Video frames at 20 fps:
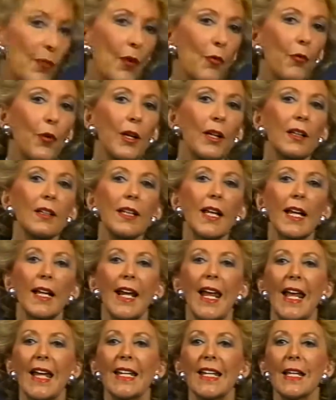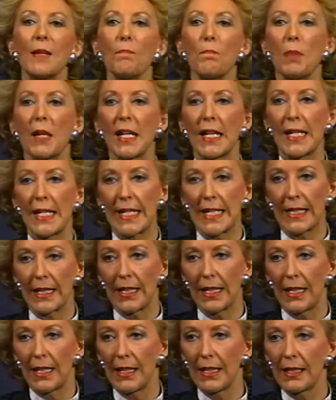If we can get any
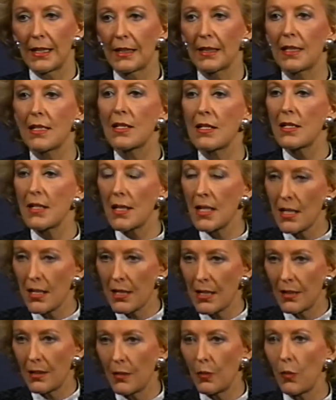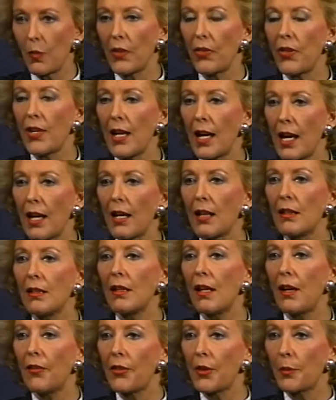being consistent with the
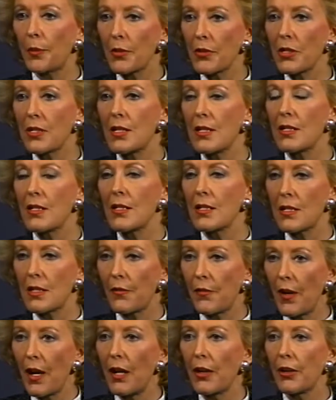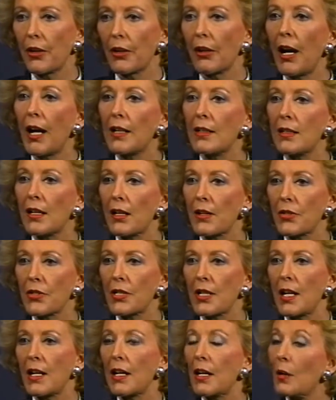end of the persistence of hunger, I dare
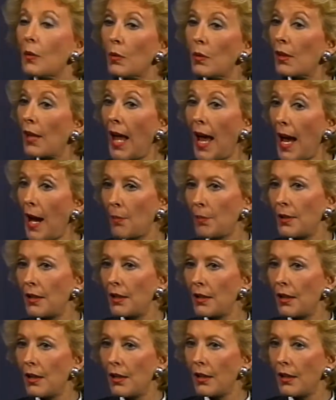say it will happen.